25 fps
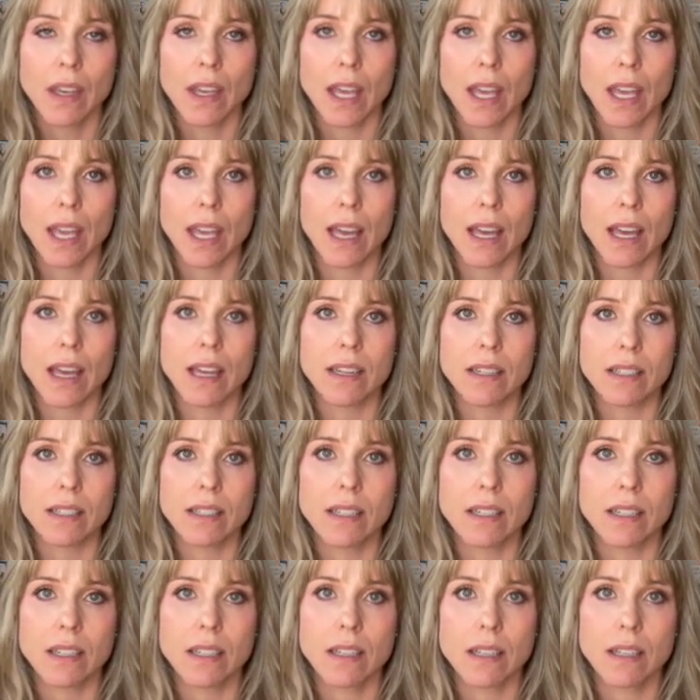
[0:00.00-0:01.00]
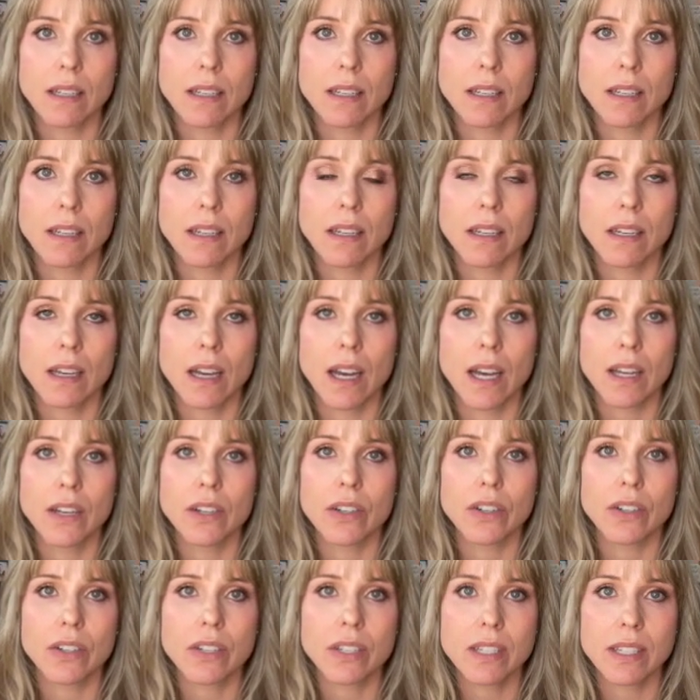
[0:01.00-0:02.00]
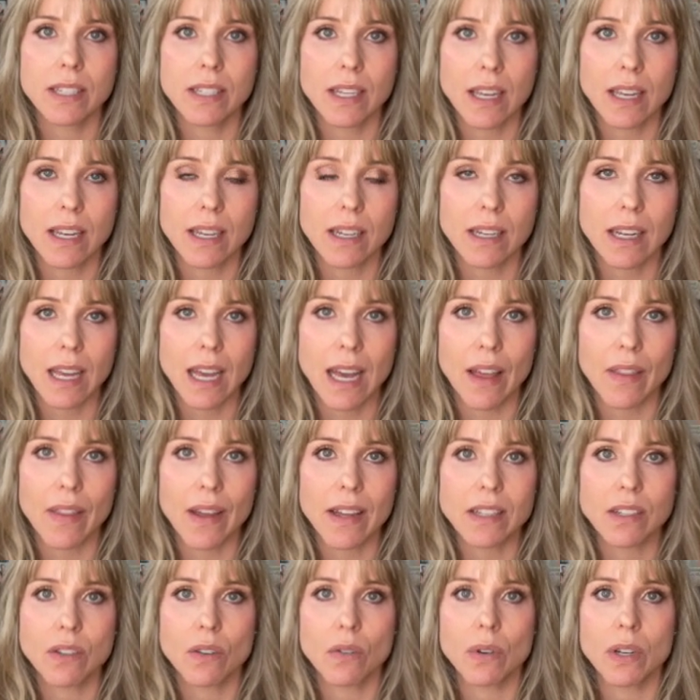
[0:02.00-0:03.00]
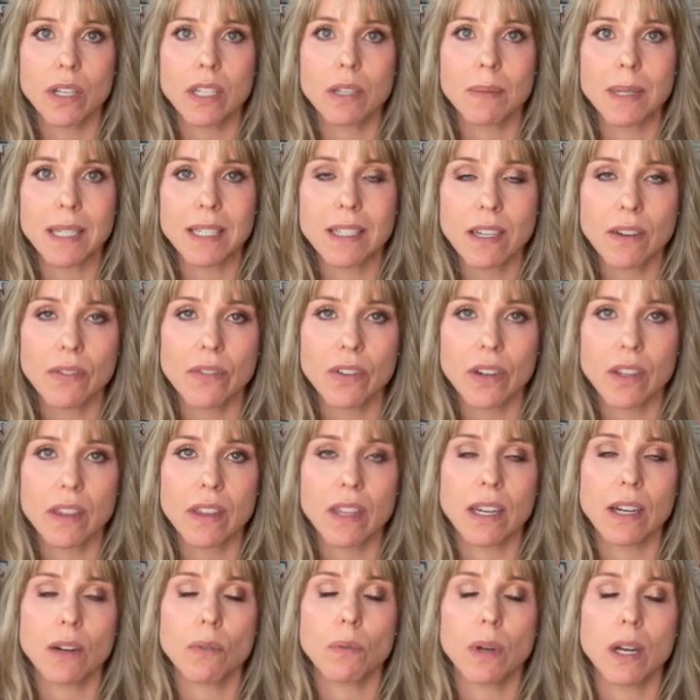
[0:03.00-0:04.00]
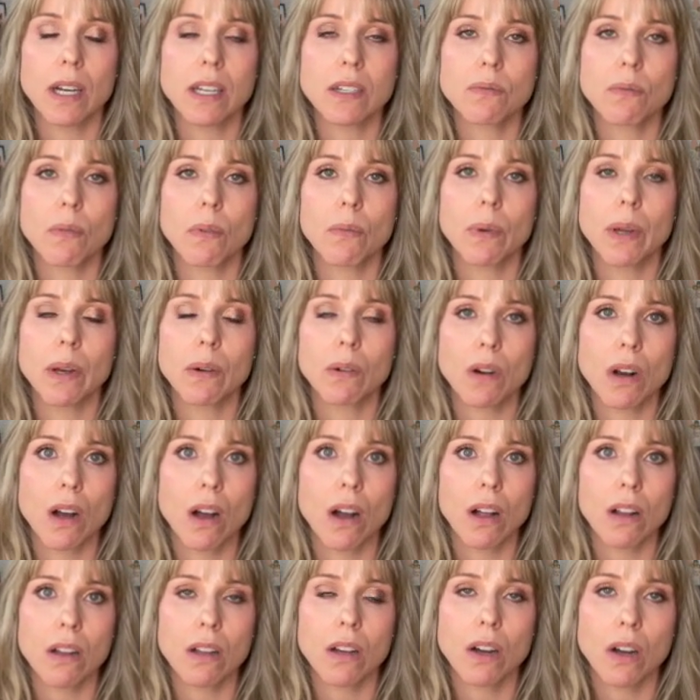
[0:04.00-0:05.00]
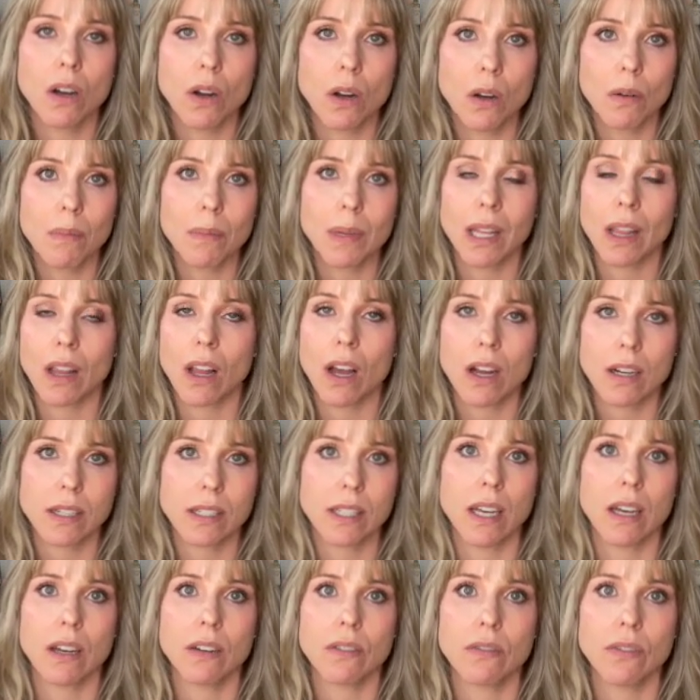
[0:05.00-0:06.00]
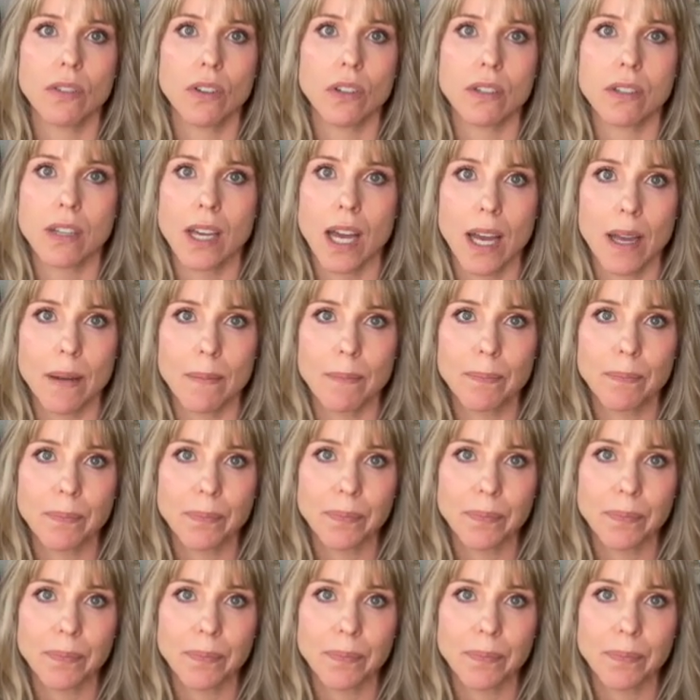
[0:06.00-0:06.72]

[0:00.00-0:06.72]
and understand how that's going to be different than it was when we were all home in lockdown full-time.